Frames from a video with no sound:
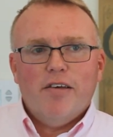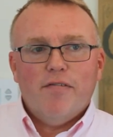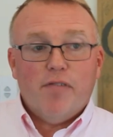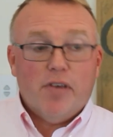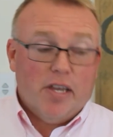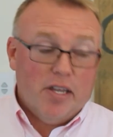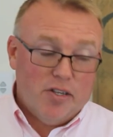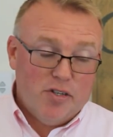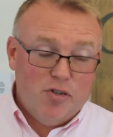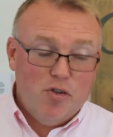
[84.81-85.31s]
If
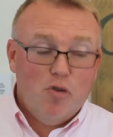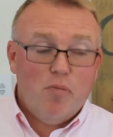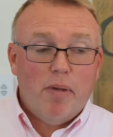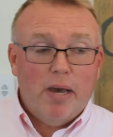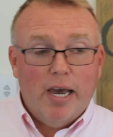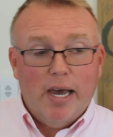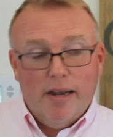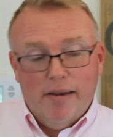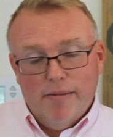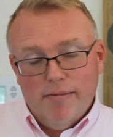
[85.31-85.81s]
it gets too
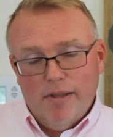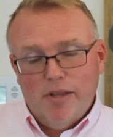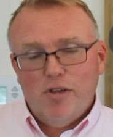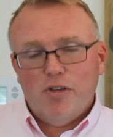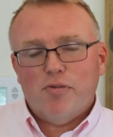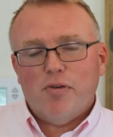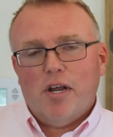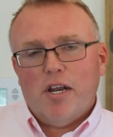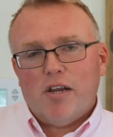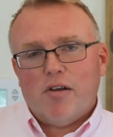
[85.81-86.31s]
bad, then you
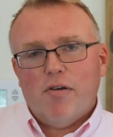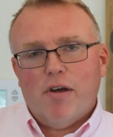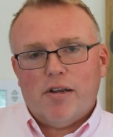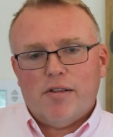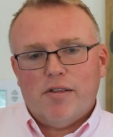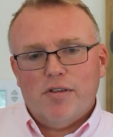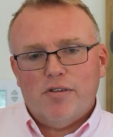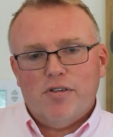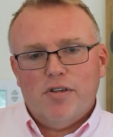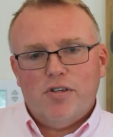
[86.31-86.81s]
try to
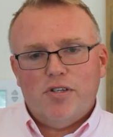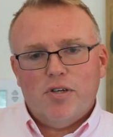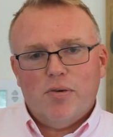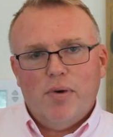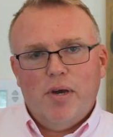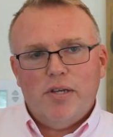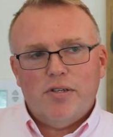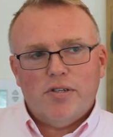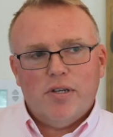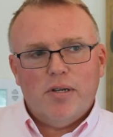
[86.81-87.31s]
correct the
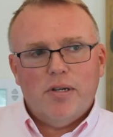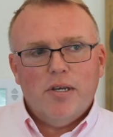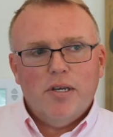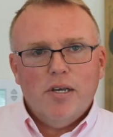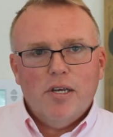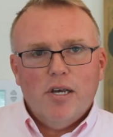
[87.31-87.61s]
situation.